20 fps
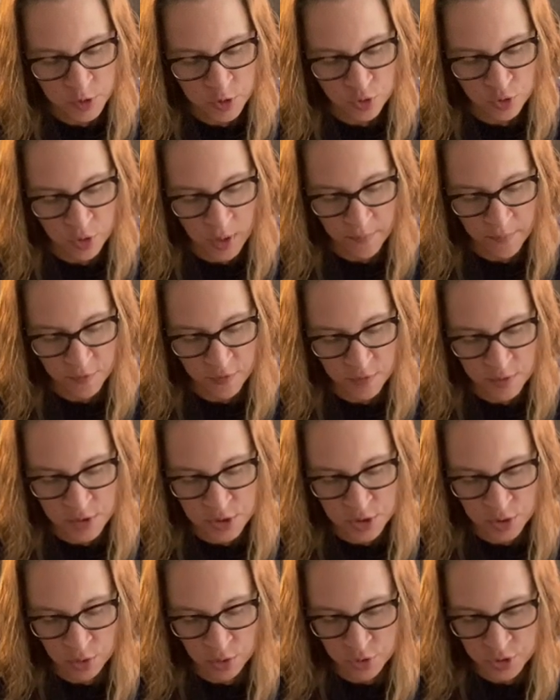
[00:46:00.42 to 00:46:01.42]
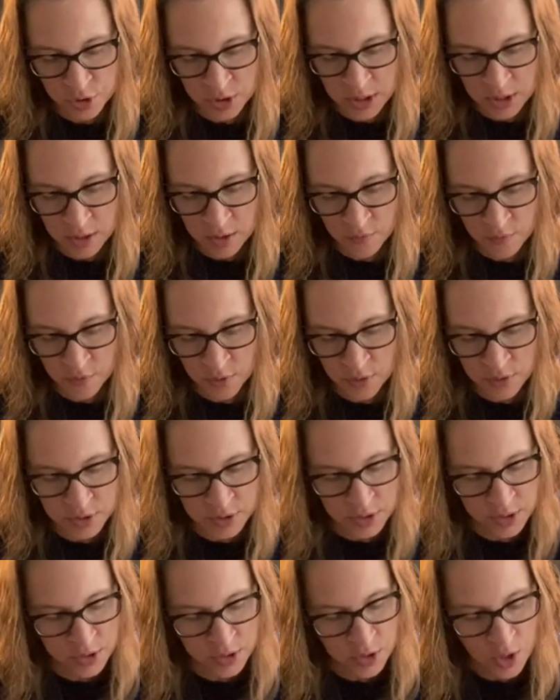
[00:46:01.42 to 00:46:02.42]
drum for the children in the
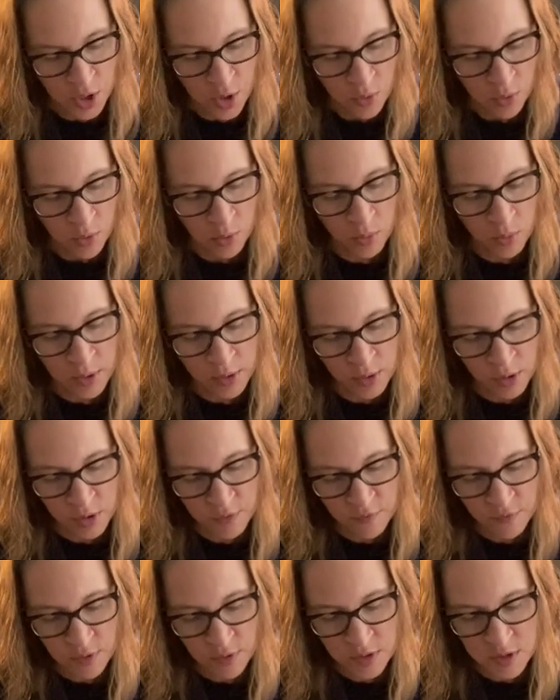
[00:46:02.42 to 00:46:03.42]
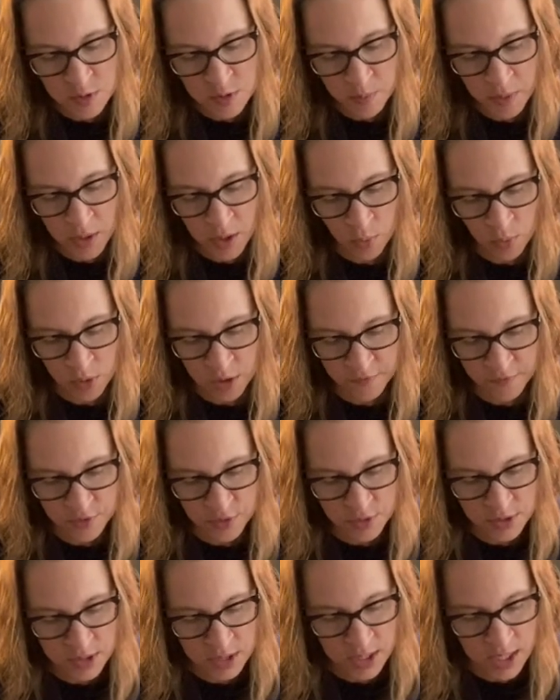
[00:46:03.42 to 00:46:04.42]
villages. We're wondering if you could spare one of your
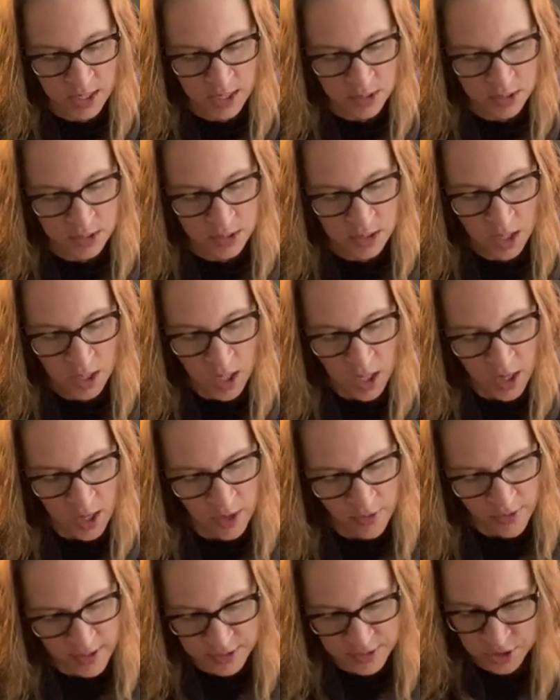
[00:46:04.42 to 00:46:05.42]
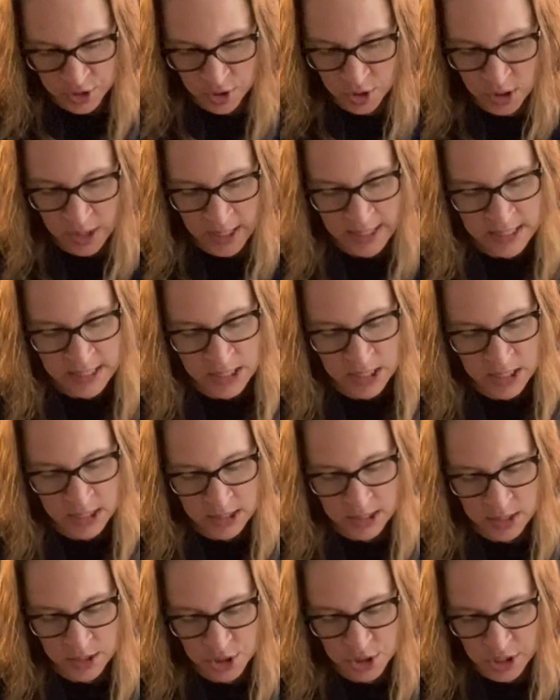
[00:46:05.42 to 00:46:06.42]
skins. Well, that's a good idea,
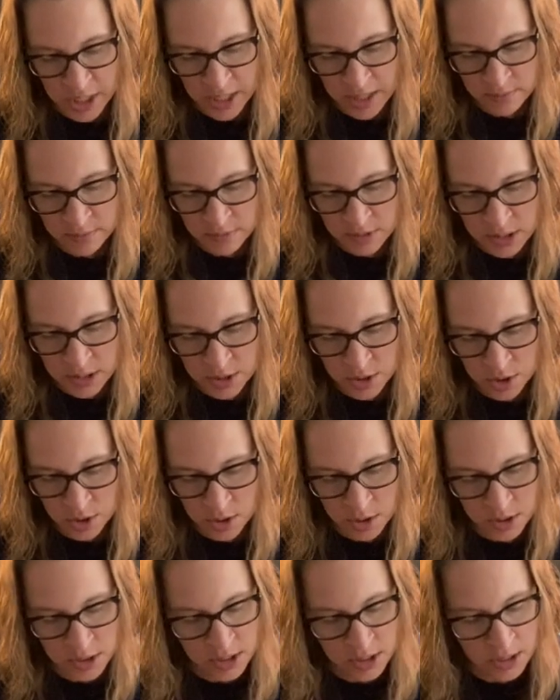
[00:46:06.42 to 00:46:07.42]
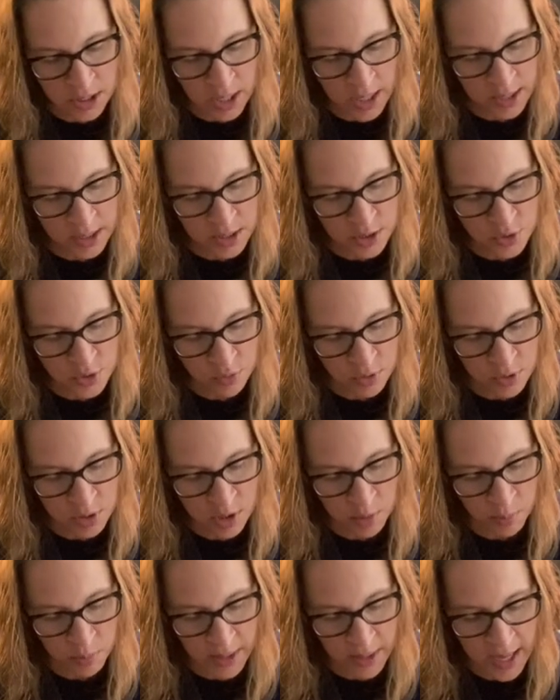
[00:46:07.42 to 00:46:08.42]
said James. He turned and nodded toward the
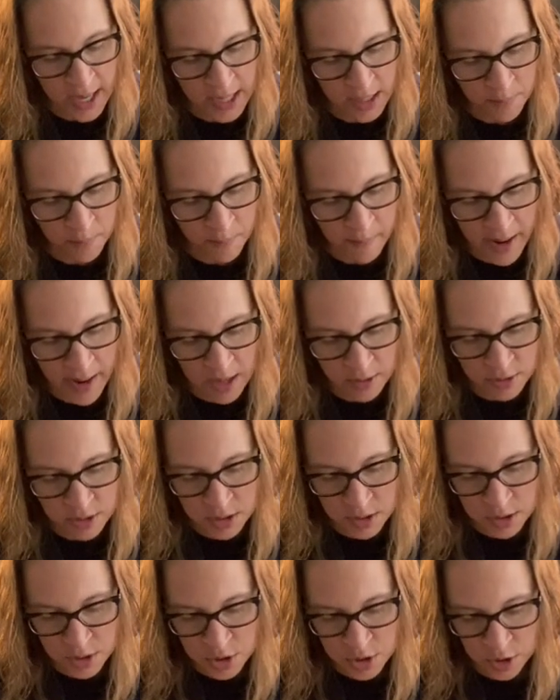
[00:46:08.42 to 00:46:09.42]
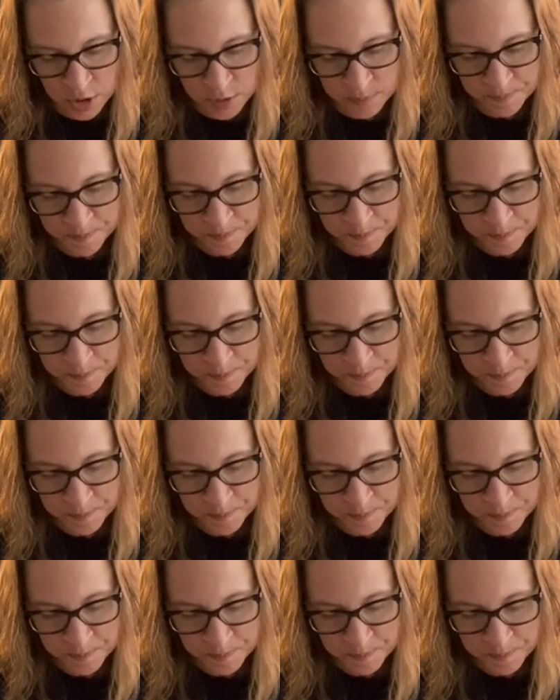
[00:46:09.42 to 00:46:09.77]
black mound in the dirt,